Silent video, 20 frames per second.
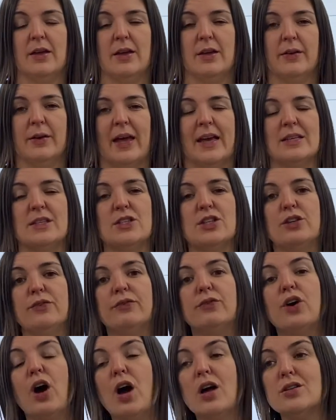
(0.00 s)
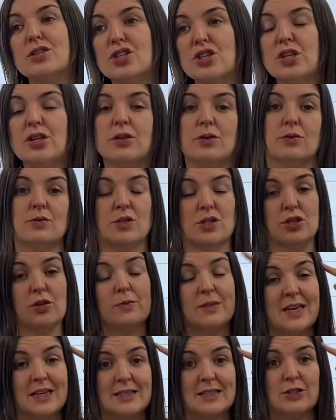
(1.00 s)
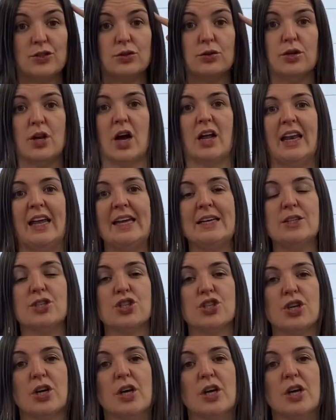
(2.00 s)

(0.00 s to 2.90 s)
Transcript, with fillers: Okay, so you've got to use, sometimes it's your knowledge,